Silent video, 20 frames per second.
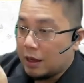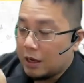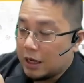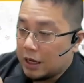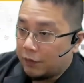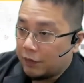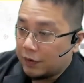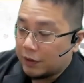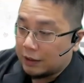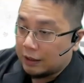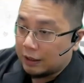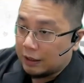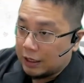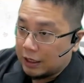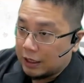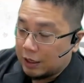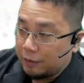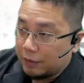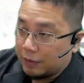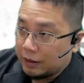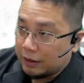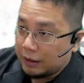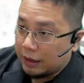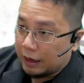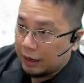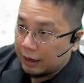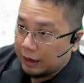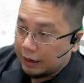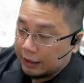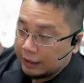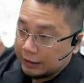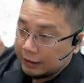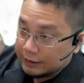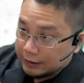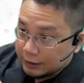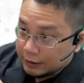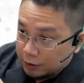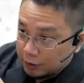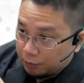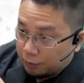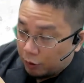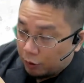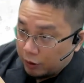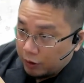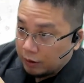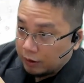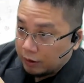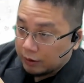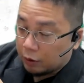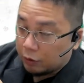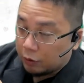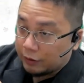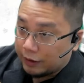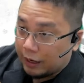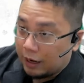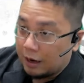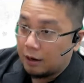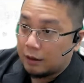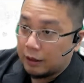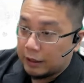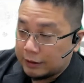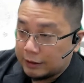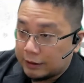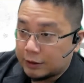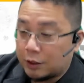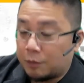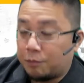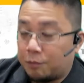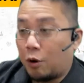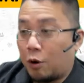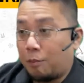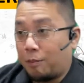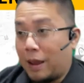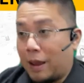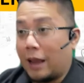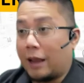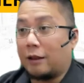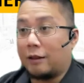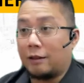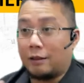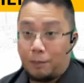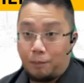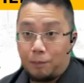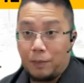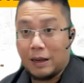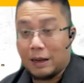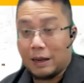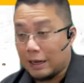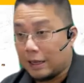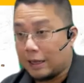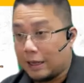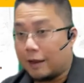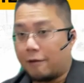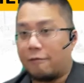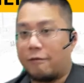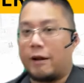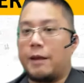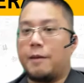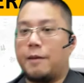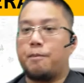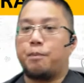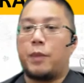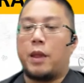If it's the ligament insertion point, they'll nail the insertion point back typically, right?